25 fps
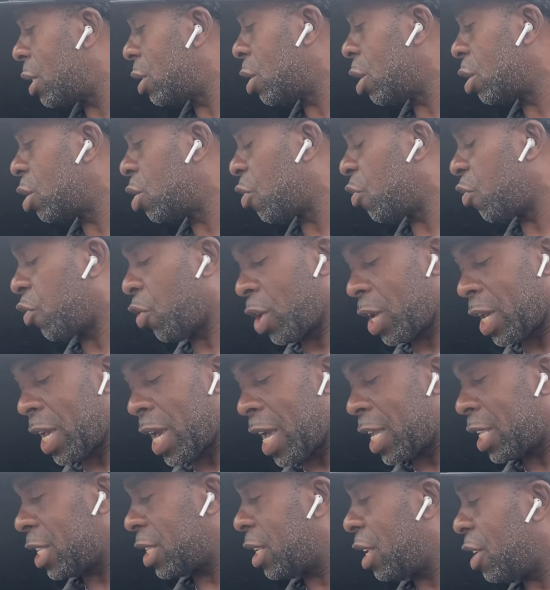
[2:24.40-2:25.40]
not to
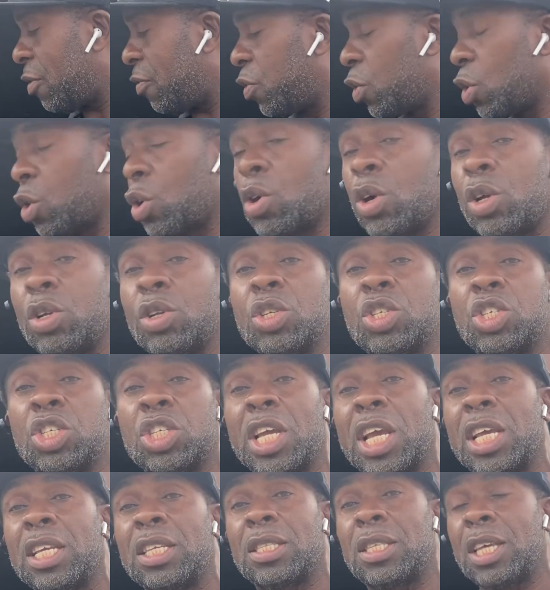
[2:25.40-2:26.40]
forget, if you're going to
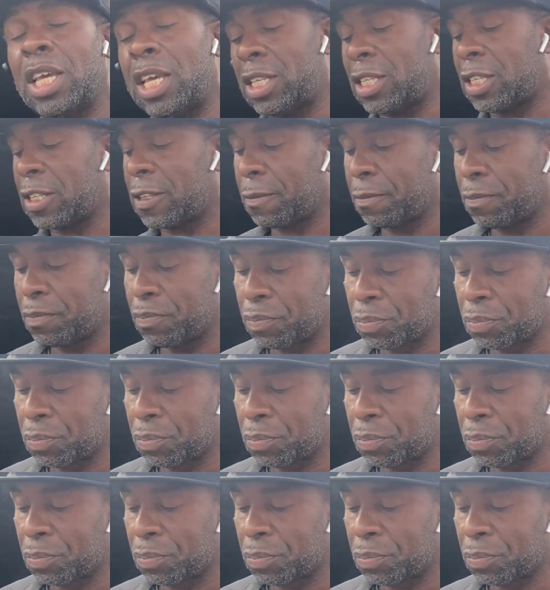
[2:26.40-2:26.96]
change this,